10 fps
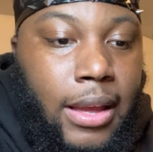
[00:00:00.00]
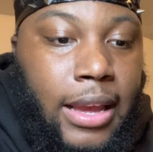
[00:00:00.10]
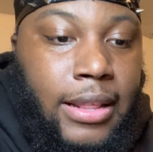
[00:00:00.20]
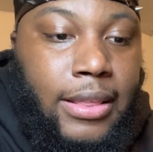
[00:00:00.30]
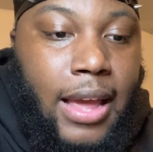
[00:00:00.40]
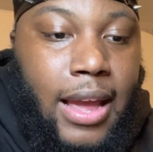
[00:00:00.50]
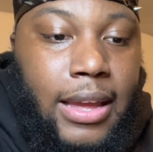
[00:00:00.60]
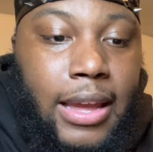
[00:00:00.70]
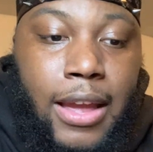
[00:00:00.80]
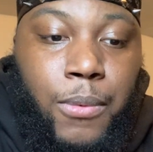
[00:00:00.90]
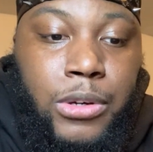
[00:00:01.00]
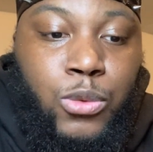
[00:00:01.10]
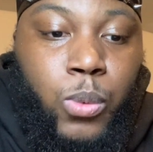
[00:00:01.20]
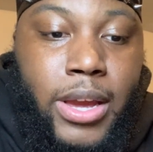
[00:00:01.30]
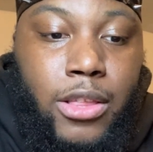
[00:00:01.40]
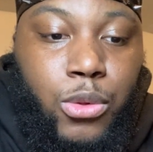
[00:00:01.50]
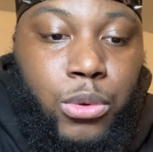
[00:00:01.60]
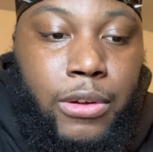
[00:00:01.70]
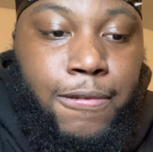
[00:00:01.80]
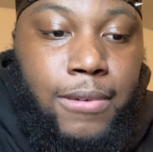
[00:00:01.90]
and that it was weak
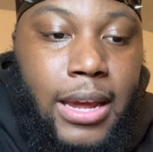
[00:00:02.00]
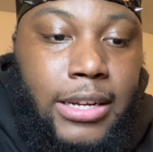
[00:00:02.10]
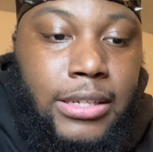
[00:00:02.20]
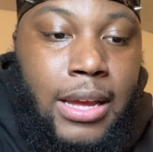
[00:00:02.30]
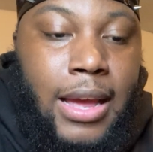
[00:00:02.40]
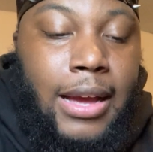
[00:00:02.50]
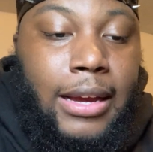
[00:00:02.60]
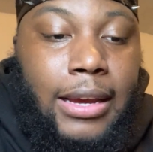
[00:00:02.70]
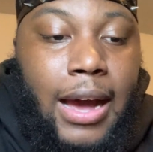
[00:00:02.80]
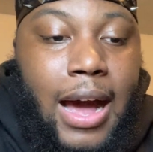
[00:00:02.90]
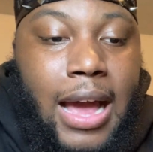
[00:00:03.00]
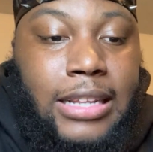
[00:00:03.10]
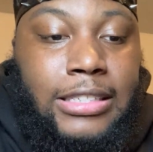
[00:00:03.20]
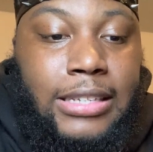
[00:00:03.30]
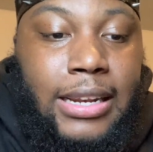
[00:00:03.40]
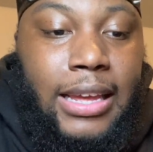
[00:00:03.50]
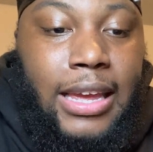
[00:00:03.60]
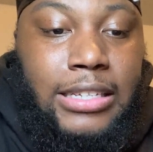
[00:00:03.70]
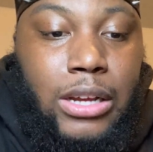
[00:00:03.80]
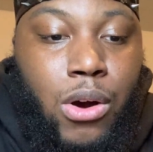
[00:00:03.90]
through the flesh, God sending
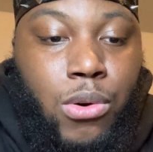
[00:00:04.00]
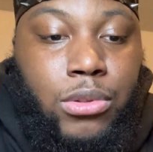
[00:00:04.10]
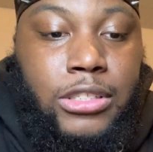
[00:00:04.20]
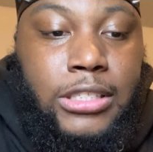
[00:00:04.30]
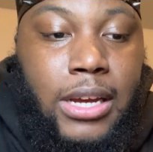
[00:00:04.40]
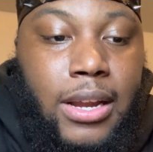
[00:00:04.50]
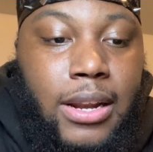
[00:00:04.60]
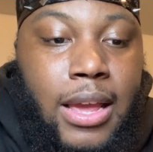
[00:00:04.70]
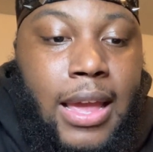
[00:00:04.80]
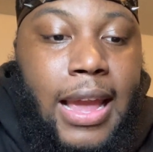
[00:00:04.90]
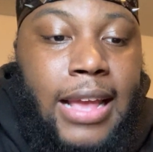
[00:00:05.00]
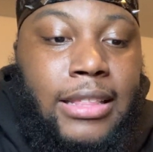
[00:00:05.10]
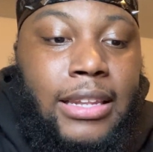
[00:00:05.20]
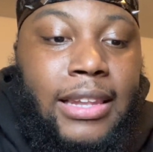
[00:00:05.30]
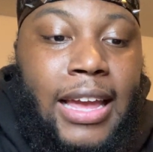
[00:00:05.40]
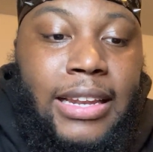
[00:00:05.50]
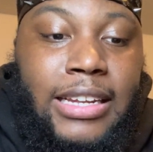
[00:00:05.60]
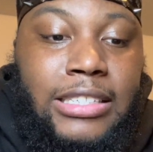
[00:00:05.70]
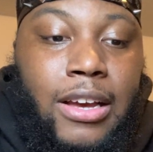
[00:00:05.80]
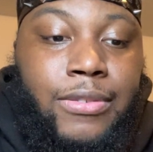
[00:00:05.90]
his own son in the
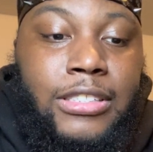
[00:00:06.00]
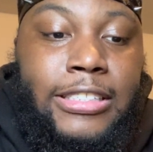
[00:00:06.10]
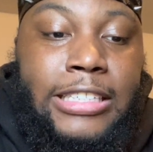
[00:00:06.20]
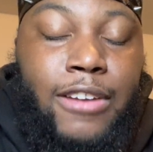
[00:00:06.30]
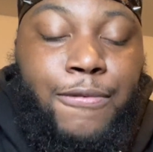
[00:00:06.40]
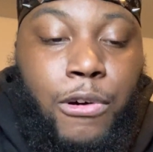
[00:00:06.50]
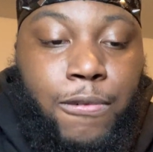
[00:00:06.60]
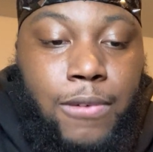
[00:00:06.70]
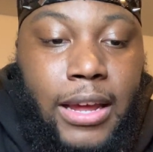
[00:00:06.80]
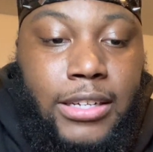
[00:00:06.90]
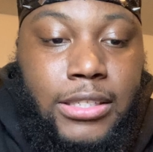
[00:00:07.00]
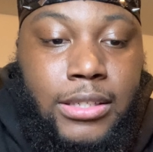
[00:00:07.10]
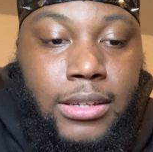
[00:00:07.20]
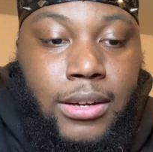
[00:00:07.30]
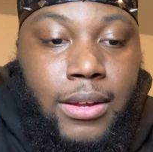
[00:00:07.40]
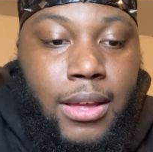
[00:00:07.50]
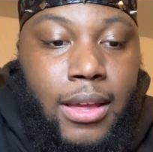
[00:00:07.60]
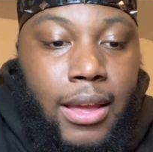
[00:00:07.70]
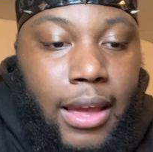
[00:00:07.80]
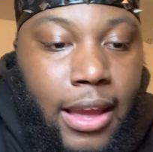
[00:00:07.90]
likeness of sinful flesh.
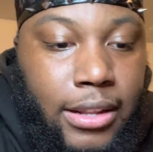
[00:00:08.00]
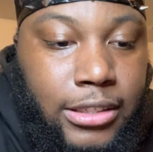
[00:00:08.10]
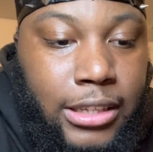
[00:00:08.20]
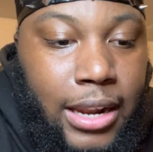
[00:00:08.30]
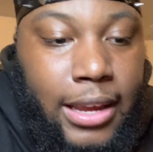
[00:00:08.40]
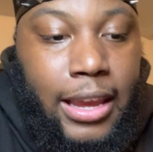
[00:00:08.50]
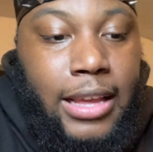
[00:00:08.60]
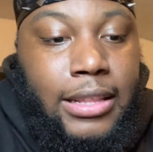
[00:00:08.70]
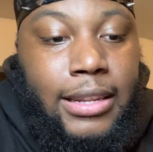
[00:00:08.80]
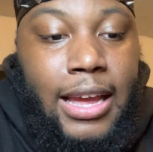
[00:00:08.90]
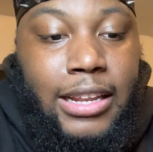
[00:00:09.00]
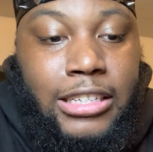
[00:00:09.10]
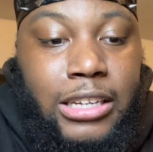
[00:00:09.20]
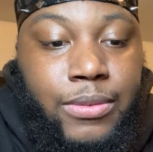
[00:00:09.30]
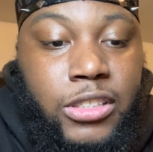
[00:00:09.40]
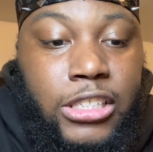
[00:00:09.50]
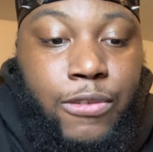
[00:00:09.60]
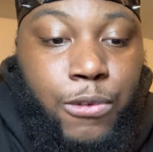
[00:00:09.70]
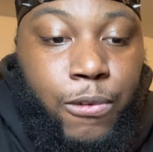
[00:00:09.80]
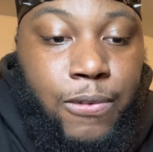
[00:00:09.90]
And Salakia, in the likeness of
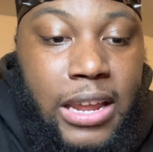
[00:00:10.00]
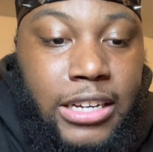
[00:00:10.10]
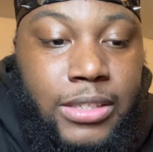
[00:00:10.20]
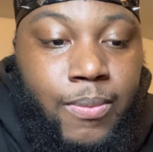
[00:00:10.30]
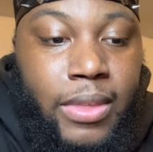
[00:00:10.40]
sinful flesh,